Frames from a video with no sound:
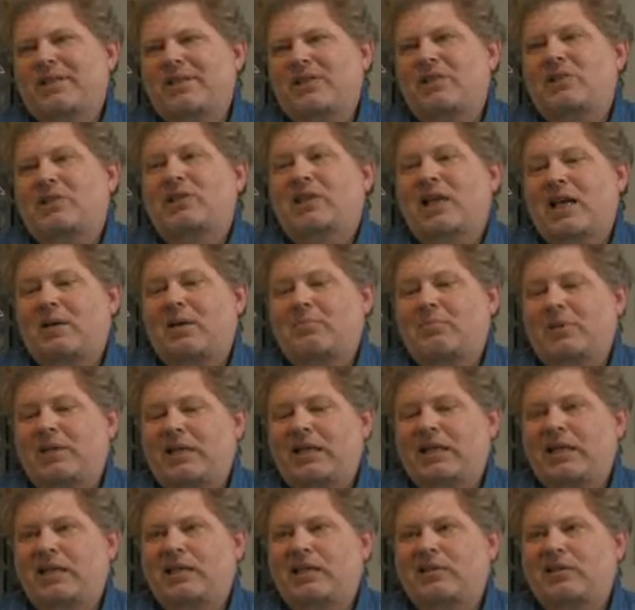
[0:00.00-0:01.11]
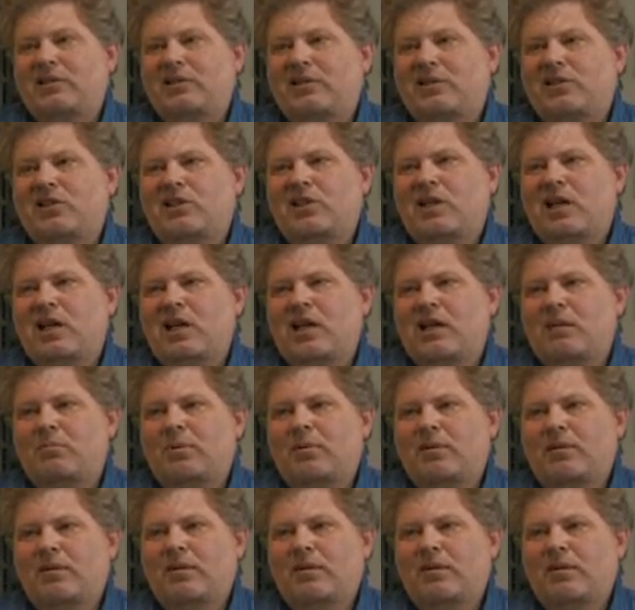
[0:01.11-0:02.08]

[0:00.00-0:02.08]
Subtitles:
that it could happen again on the job.